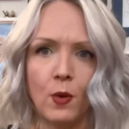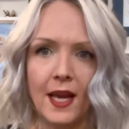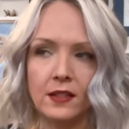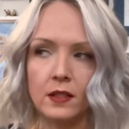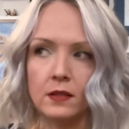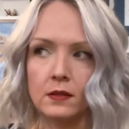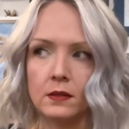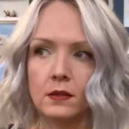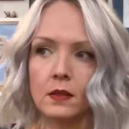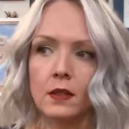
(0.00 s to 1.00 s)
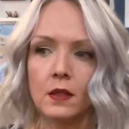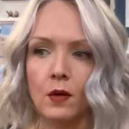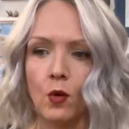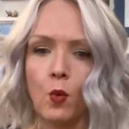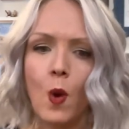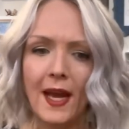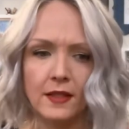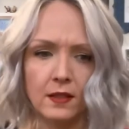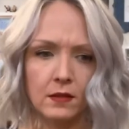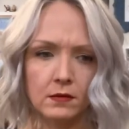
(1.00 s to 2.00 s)
white or
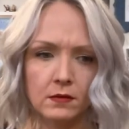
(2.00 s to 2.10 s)
white.